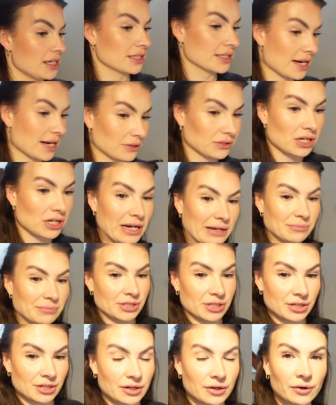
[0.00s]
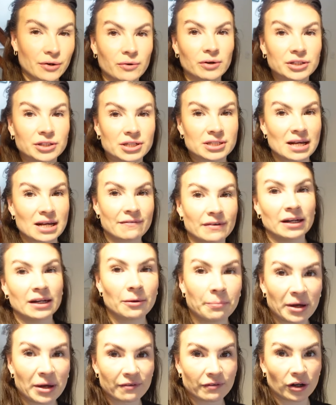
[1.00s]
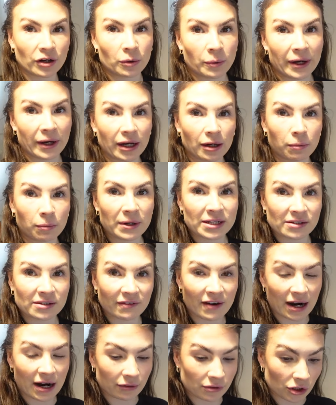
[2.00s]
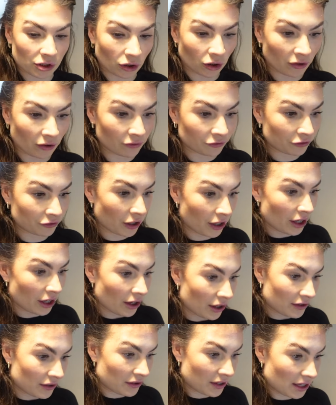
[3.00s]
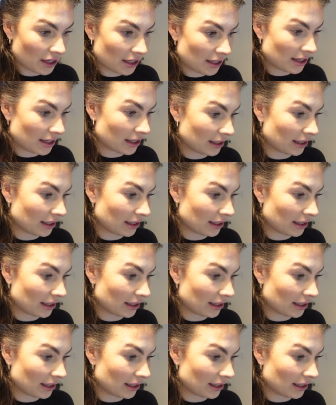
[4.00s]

is now time to just have a little bit of a quick whiz around of the